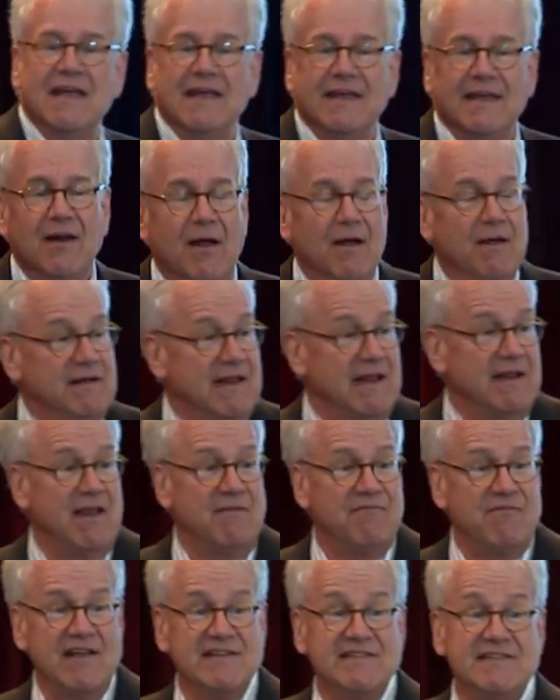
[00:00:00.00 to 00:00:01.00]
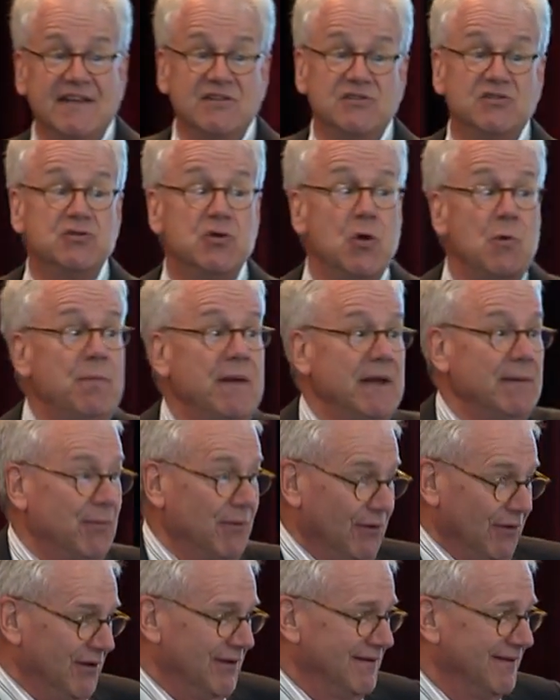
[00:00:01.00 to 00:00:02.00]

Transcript: you know, if I said two people,